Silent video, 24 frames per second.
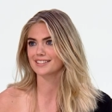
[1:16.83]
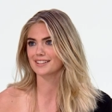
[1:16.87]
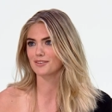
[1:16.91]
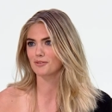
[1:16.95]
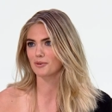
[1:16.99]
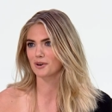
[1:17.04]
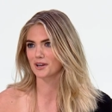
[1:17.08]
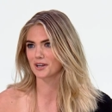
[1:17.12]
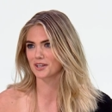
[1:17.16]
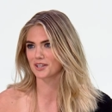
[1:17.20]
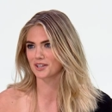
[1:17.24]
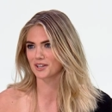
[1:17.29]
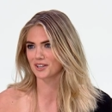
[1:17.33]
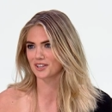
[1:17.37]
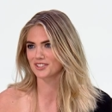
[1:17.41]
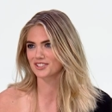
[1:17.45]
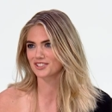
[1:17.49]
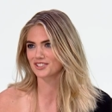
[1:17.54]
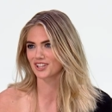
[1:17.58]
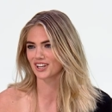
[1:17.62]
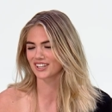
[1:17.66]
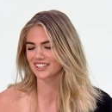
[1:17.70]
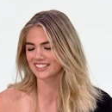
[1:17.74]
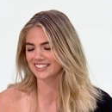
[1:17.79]
to wear your
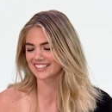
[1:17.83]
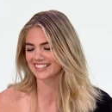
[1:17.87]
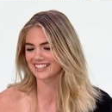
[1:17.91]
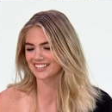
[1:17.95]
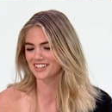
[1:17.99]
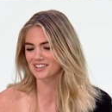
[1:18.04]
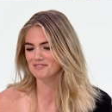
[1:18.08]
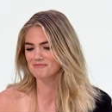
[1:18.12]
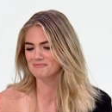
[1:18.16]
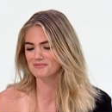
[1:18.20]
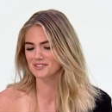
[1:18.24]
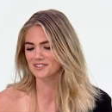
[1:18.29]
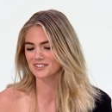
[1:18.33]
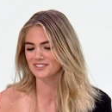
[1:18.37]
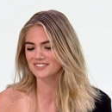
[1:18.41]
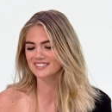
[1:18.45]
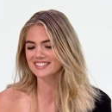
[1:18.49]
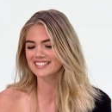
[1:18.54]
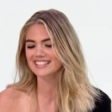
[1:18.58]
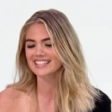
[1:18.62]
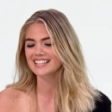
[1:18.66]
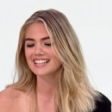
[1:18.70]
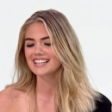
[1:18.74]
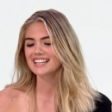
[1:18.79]
chunkier boots,
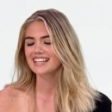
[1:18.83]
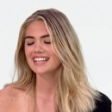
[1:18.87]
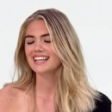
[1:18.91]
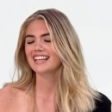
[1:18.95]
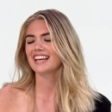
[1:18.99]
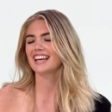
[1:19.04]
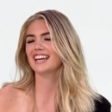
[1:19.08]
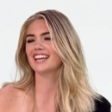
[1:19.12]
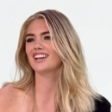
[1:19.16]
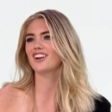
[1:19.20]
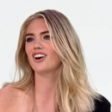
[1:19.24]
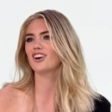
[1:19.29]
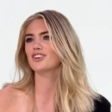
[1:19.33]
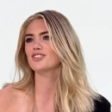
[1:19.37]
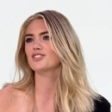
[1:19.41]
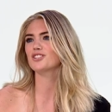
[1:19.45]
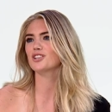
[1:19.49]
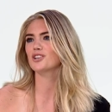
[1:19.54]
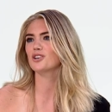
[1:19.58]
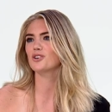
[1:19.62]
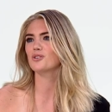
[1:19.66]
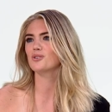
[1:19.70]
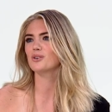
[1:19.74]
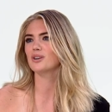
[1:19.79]
and
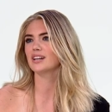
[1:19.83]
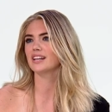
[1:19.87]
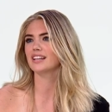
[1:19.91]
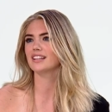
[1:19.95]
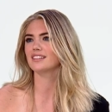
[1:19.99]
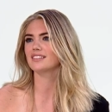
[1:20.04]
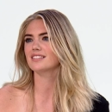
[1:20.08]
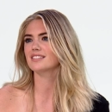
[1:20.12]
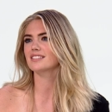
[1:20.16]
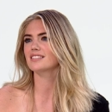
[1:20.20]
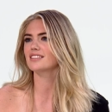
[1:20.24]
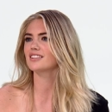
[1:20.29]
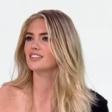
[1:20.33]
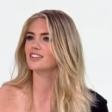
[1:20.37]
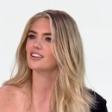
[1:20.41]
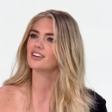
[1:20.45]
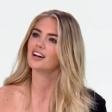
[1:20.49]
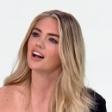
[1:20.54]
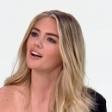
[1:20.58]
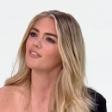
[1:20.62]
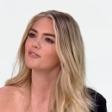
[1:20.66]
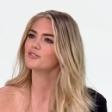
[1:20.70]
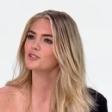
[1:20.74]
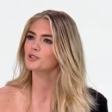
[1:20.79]
also they're
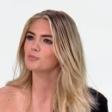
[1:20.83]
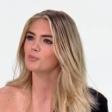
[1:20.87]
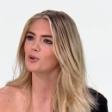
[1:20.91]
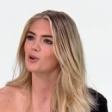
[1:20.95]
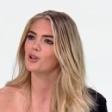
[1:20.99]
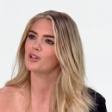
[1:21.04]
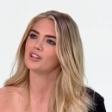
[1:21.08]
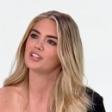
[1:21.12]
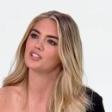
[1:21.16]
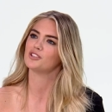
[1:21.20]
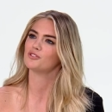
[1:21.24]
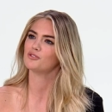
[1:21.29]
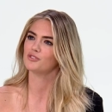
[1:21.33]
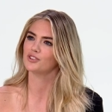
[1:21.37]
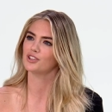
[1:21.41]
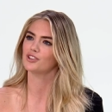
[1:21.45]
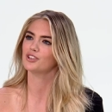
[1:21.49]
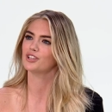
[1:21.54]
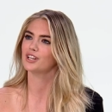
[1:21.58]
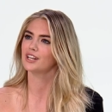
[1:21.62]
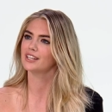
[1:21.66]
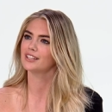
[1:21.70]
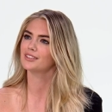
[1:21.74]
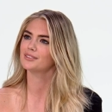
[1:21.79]
comfortable and you feel
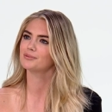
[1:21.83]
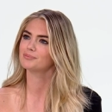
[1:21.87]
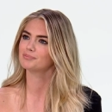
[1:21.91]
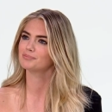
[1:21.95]
good.